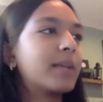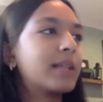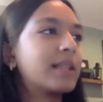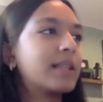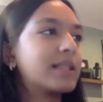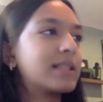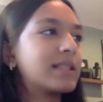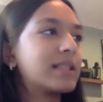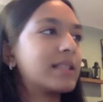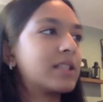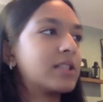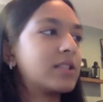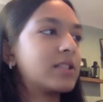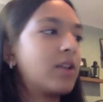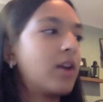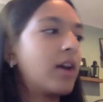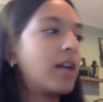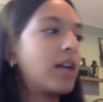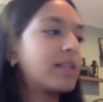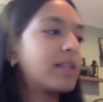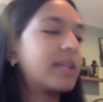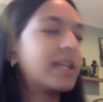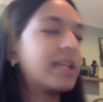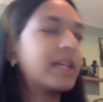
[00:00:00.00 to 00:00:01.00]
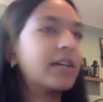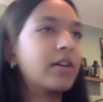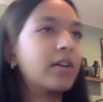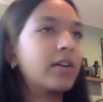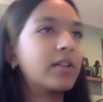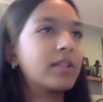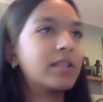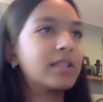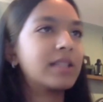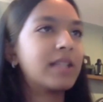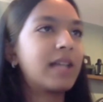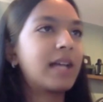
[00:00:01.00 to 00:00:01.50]
because there's not as many
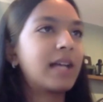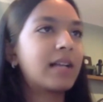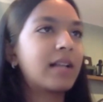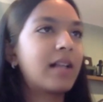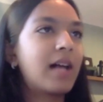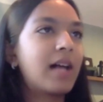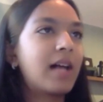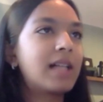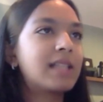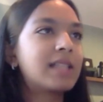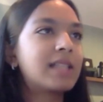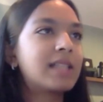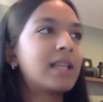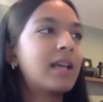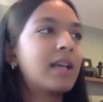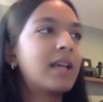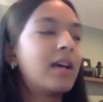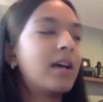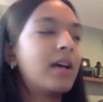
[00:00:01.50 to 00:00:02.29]
girls in that class.